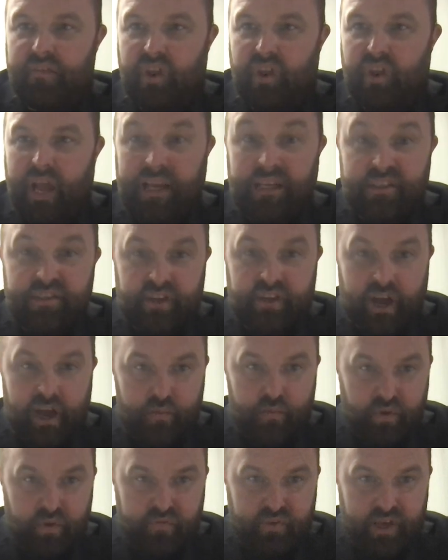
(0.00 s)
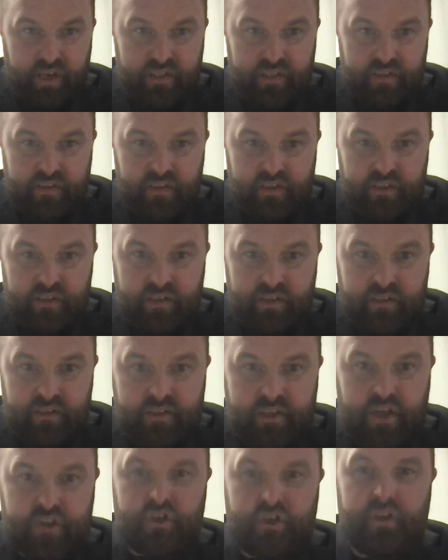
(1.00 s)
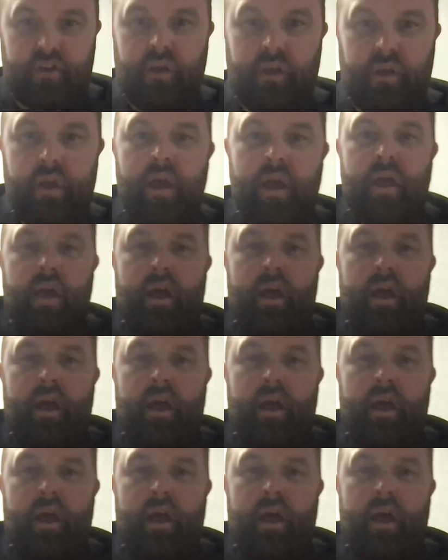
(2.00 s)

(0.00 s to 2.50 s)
the late start we've had to this session,